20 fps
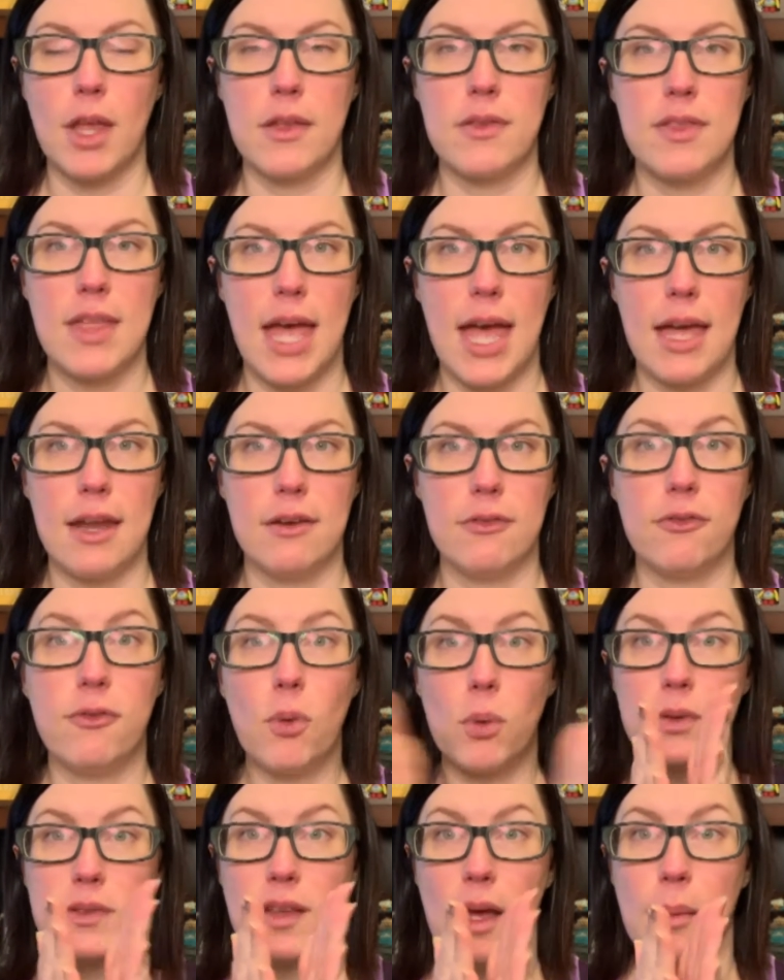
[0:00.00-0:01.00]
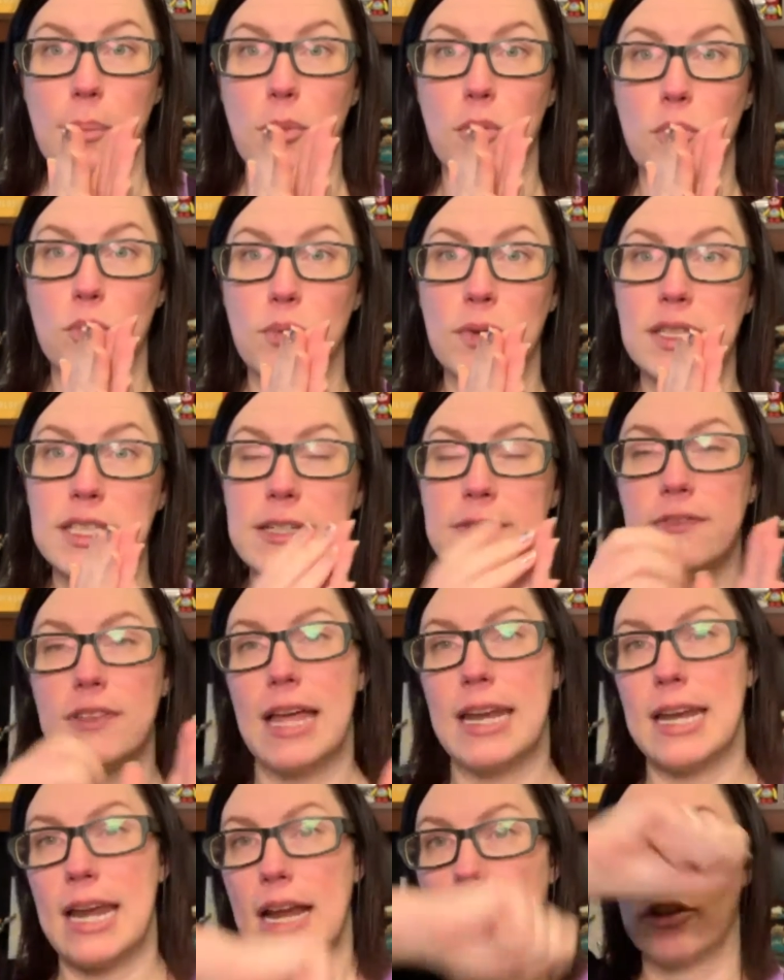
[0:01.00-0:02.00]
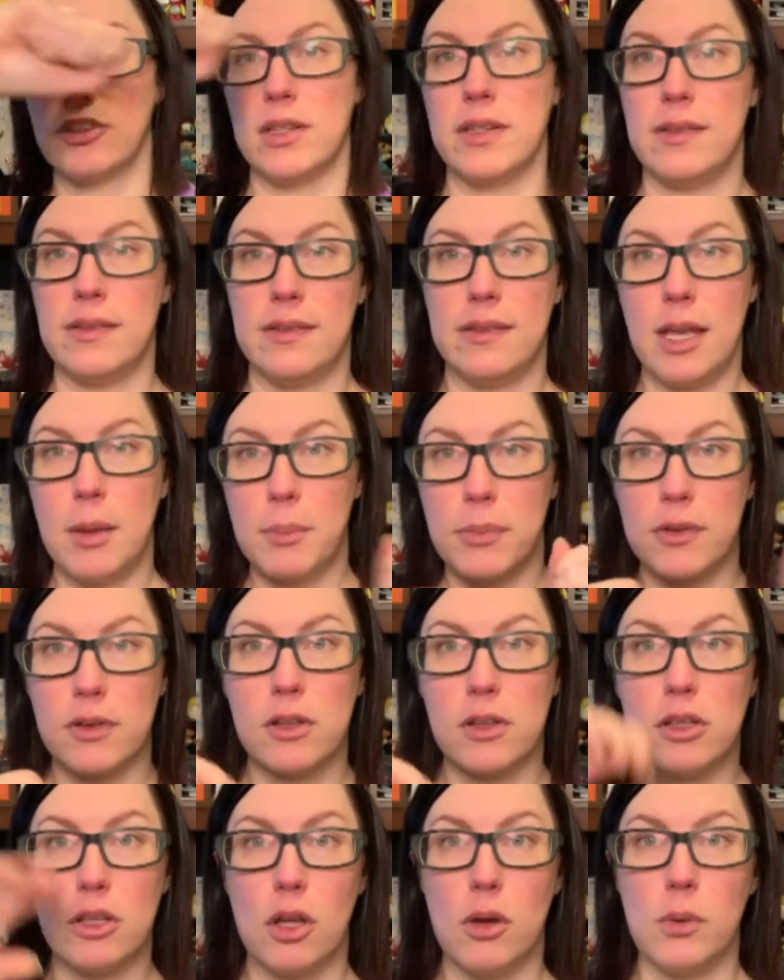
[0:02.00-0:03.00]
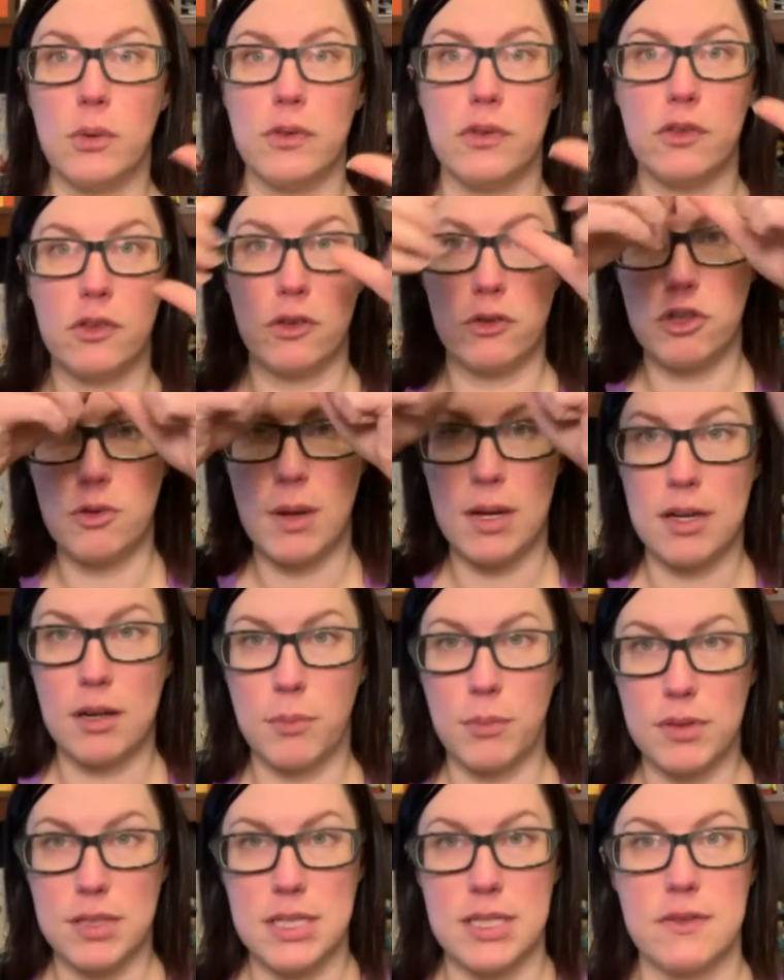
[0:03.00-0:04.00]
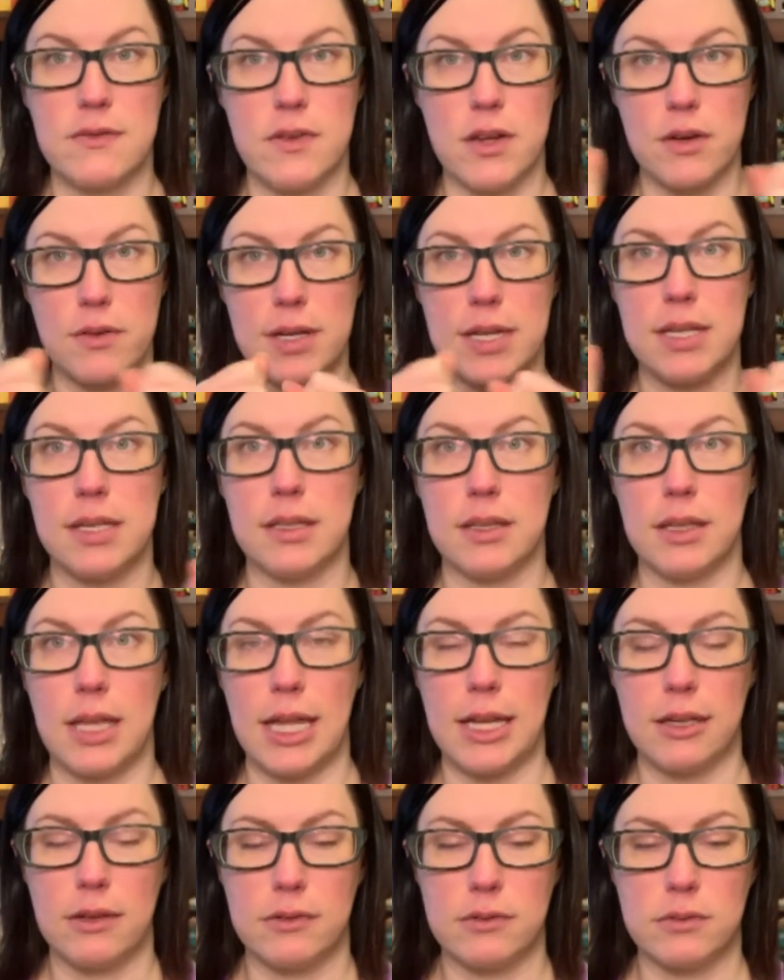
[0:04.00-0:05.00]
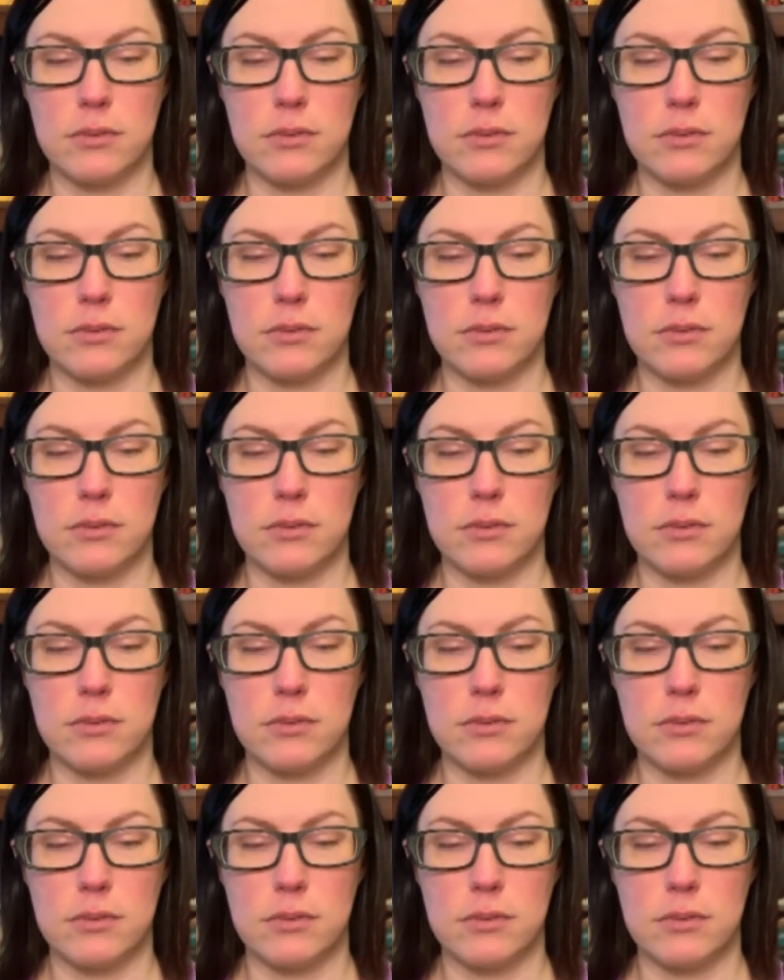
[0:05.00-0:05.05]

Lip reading: that folds up really flat. It actually zips closed, so you end up with this very like